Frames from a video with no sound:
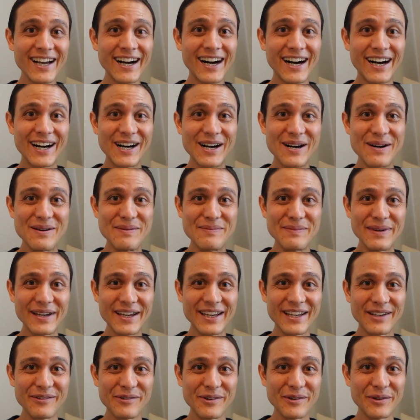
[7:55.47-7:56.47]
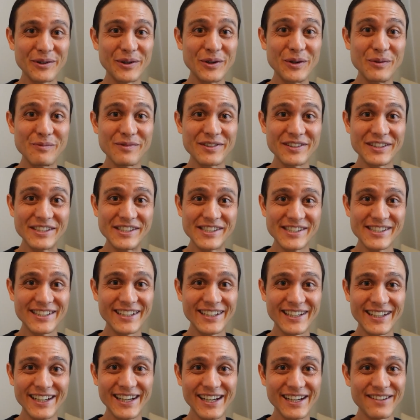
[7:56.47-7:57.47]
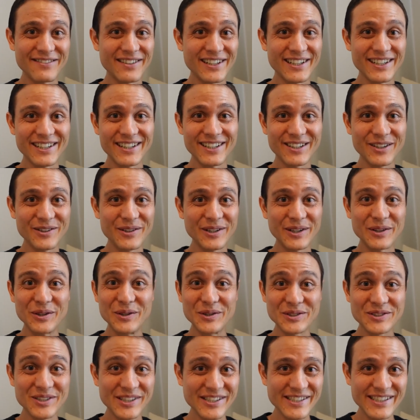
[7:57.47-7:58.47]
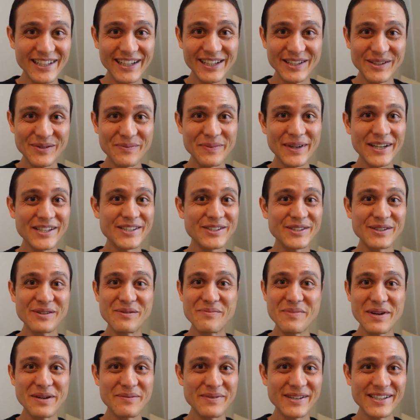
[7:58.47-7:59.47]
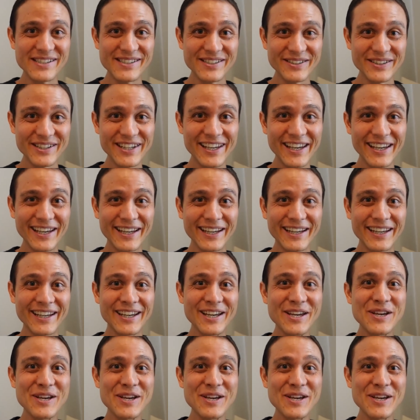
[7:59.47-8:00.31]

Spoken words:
and we were hopefully just gonna have a quick ultrasound, make sure the baby is okay.